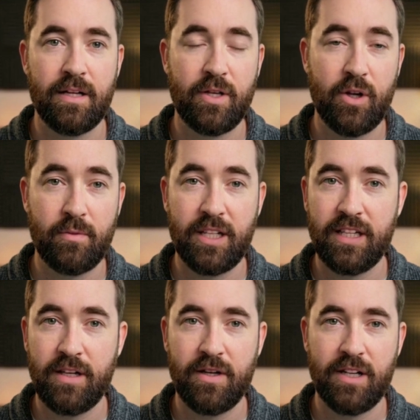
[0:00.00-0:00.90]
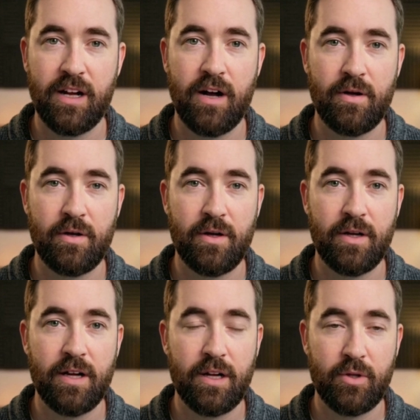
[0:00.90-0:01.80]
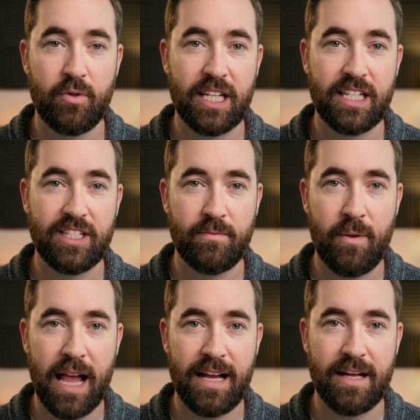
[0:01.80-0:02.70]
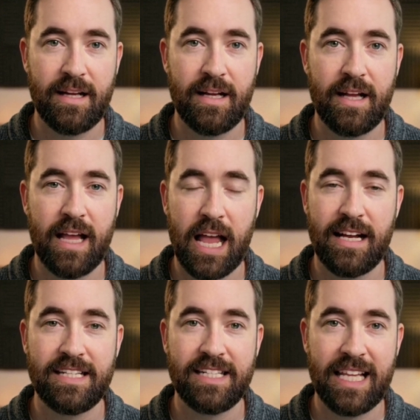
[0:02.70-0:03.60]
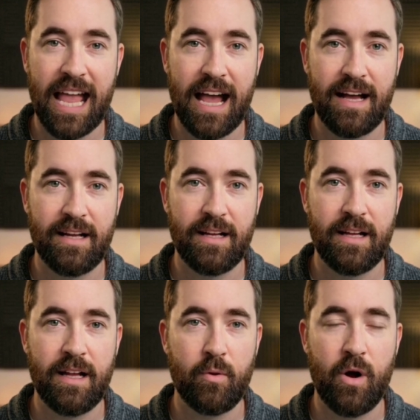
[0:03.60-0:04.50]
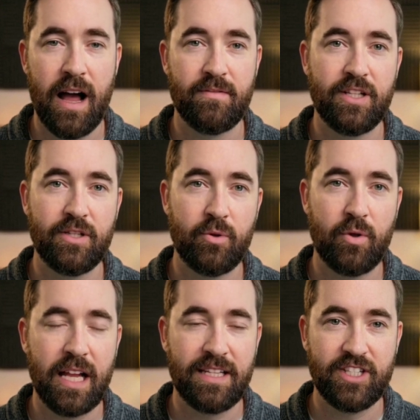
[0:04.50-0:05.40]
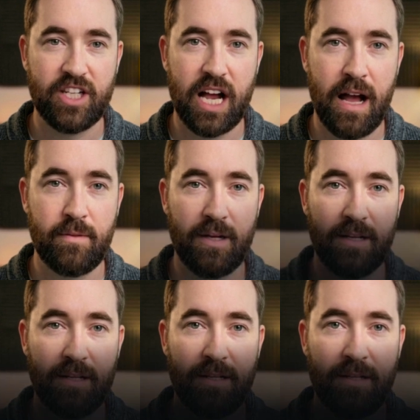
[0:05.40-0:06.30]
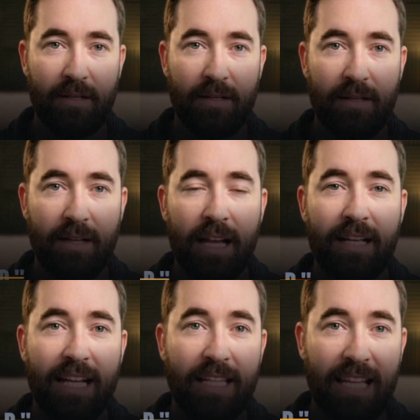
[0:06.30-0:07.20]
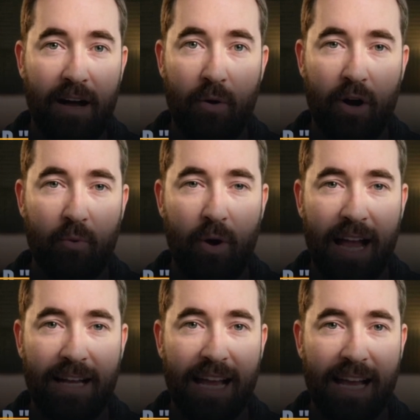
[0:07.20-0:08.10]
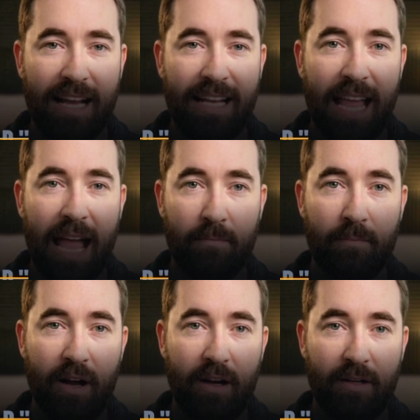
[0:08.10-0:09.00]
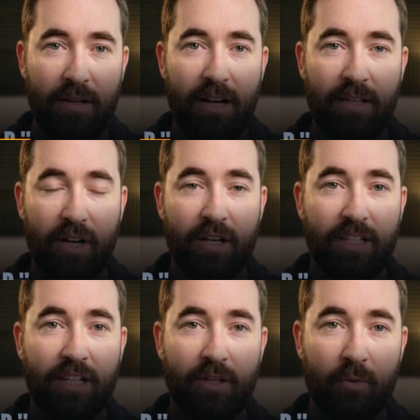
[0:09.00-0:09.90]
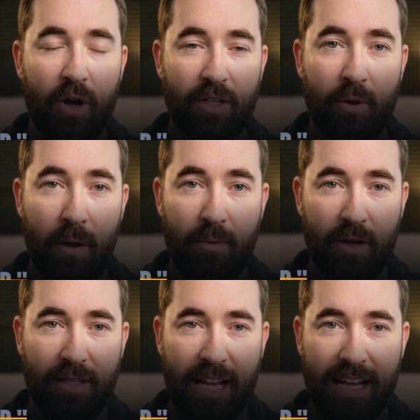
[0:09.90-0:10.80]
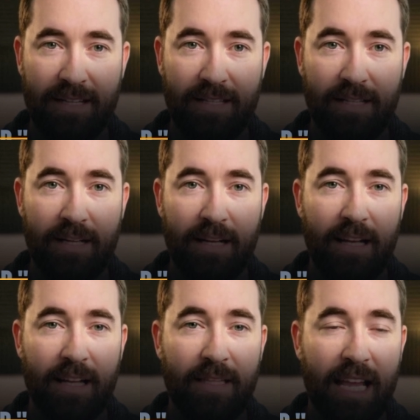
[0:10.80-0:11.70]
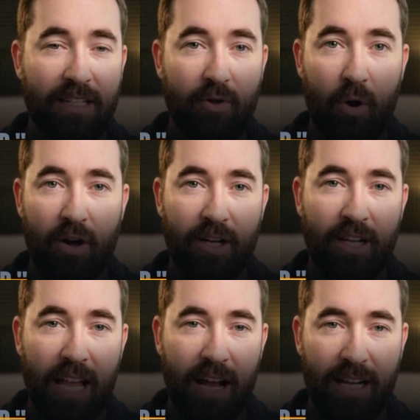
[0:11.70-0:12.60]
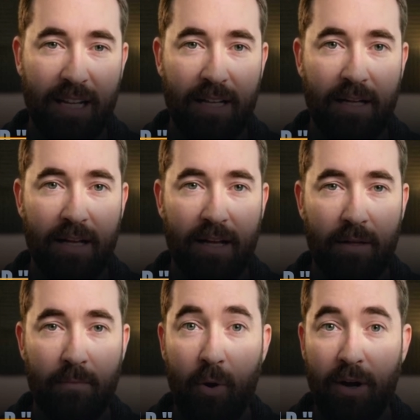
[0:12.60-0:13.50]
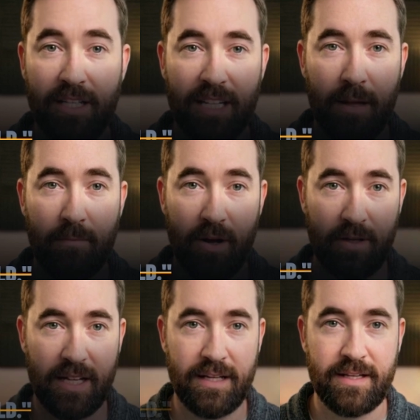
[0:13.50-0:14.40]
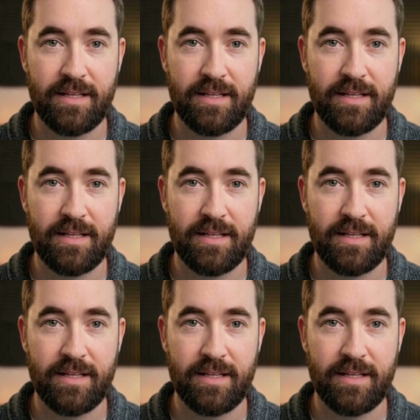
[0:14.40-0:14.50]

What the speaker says: You don't need to learn to code. You need a spec and a stack where every tool has a job. Get that order right and I can't build turns into what do I build next. That's ordered clarity, pointed at building.